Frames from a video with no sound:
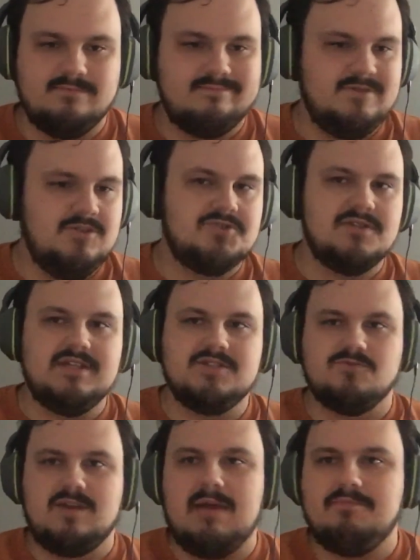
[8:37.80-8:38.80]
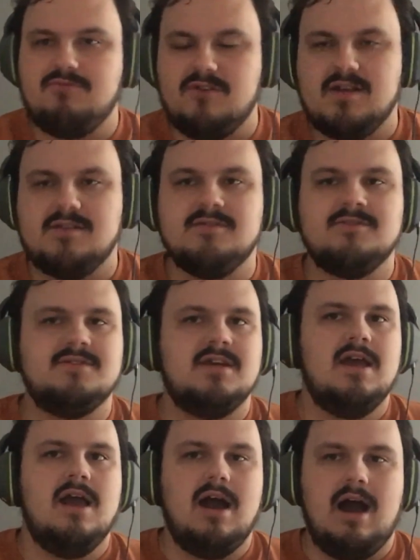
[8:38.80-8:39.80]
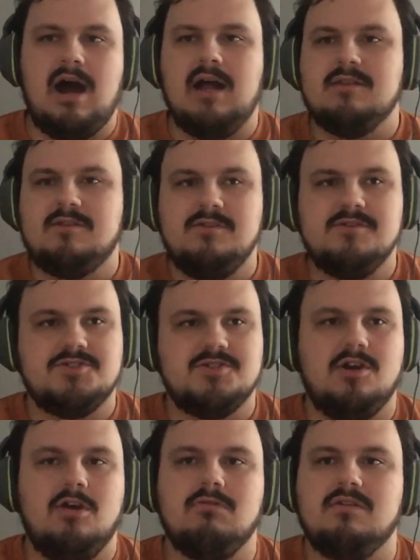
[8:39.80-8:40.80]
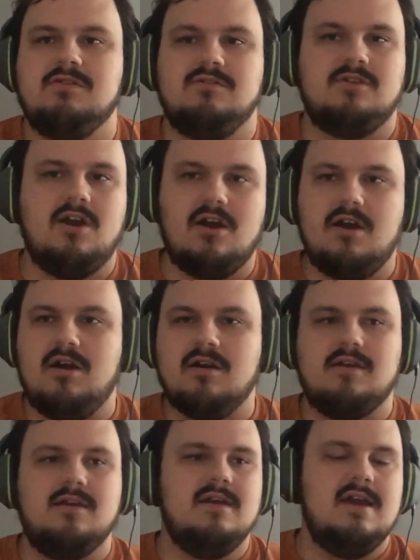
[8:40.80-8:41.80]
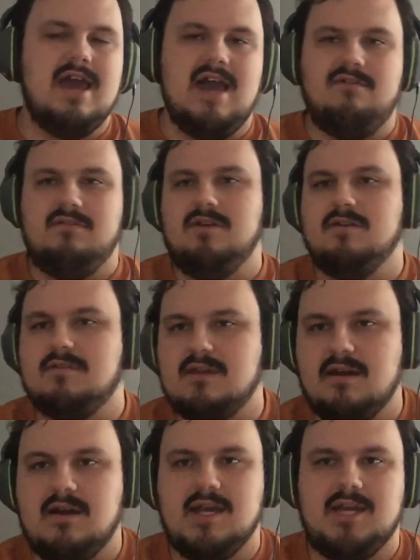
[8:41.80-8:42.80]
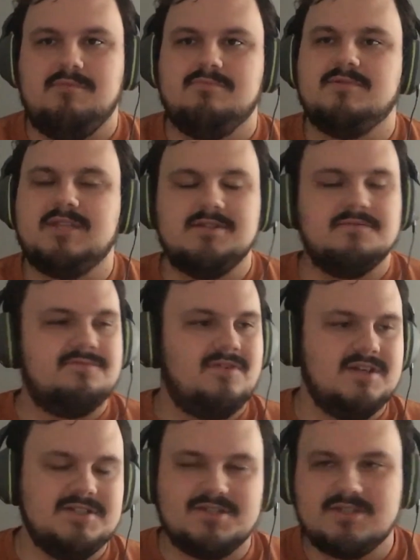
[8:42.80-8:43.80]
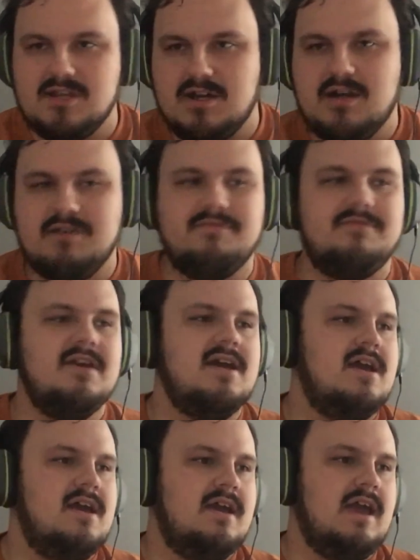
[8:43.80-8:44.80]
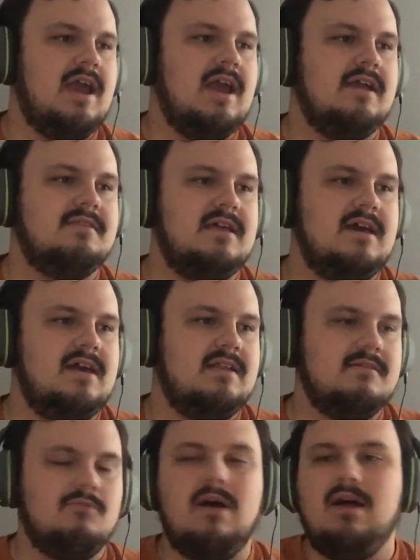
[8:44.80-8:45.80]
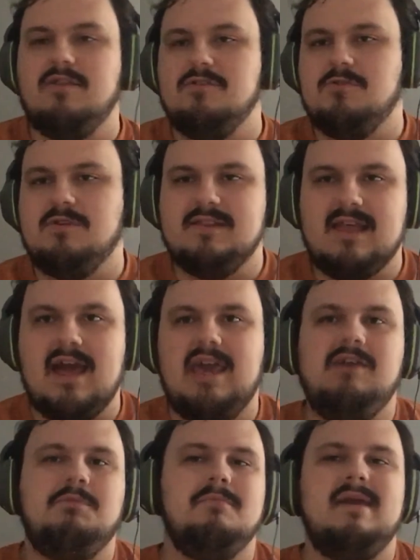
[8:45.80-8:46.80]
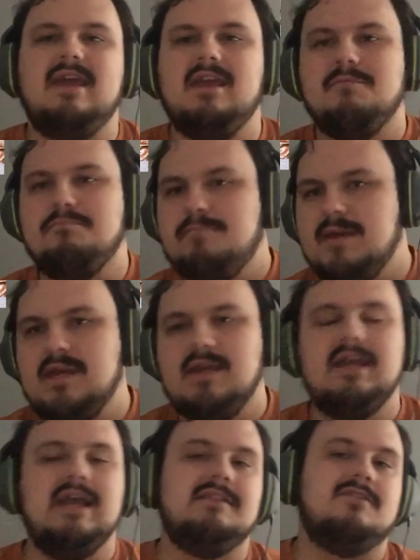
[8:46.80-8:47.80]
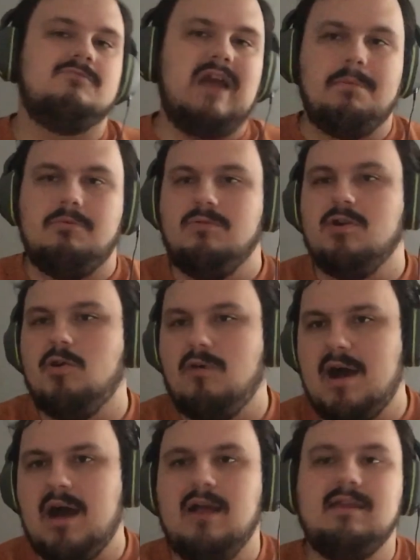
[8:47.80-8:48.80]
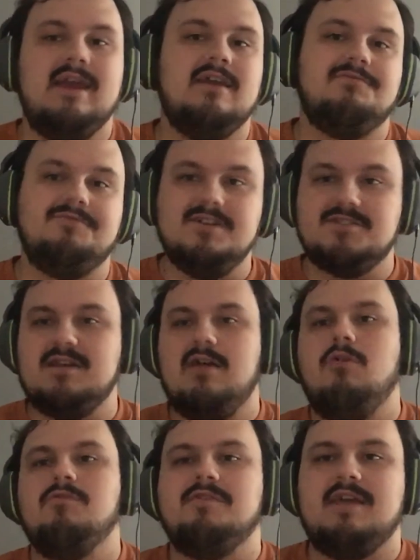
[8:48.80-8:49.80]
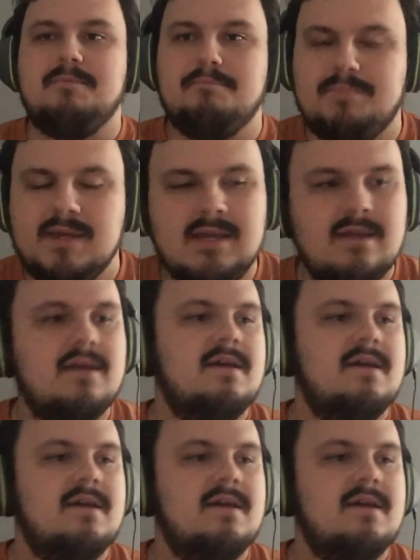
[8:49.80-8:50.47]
usually his rap friends, onto the show where they'll talk, have a good time, say some funny stuff, and then while they're doing that, he'll be making a beat, and then the rapper will go on and freestyle over that beat.